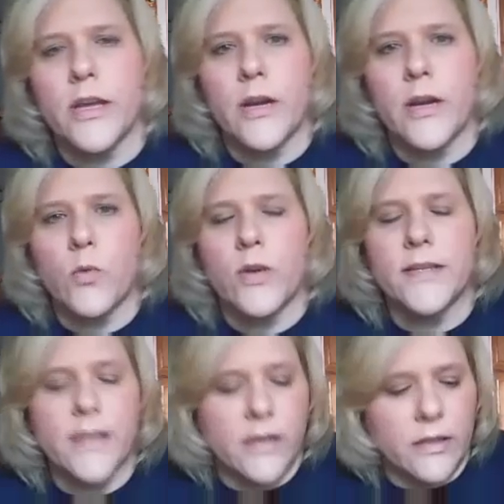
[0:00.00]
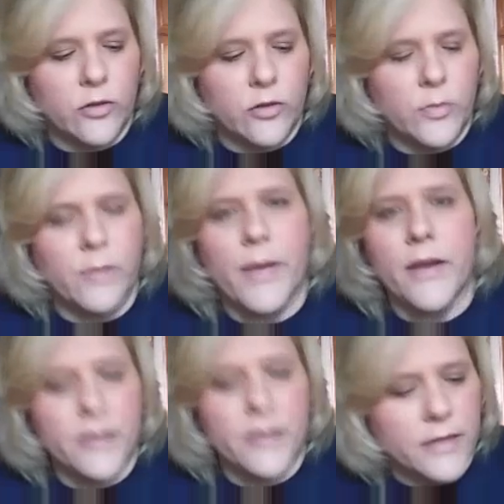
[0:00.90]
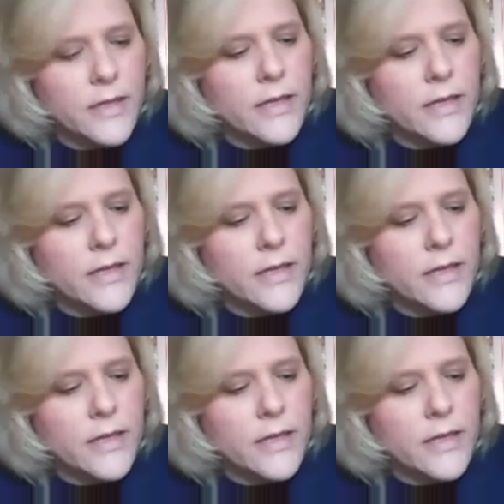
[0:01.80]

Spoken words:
and I want to tell you a little bit about it.